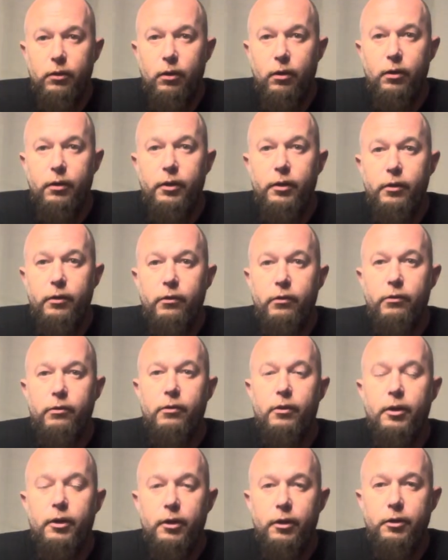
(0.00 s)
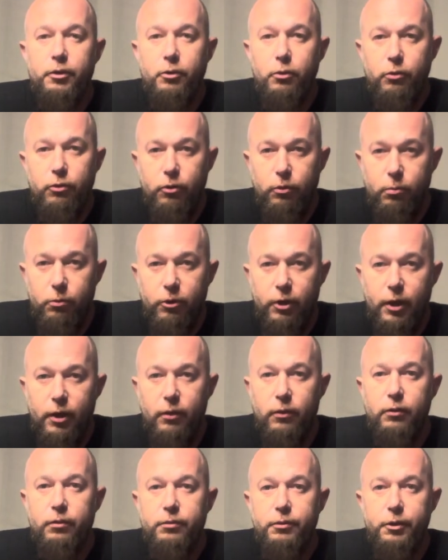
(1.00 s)
on his YouTube
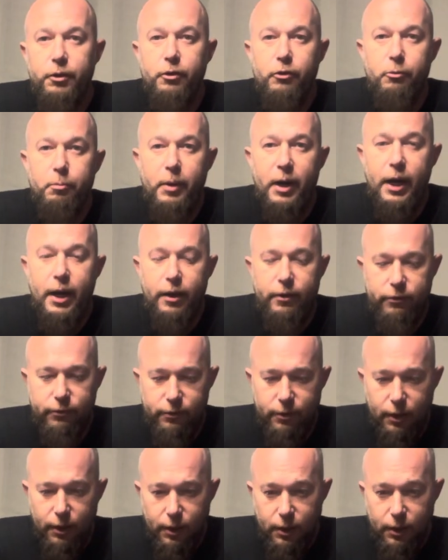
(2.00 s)
channel years past.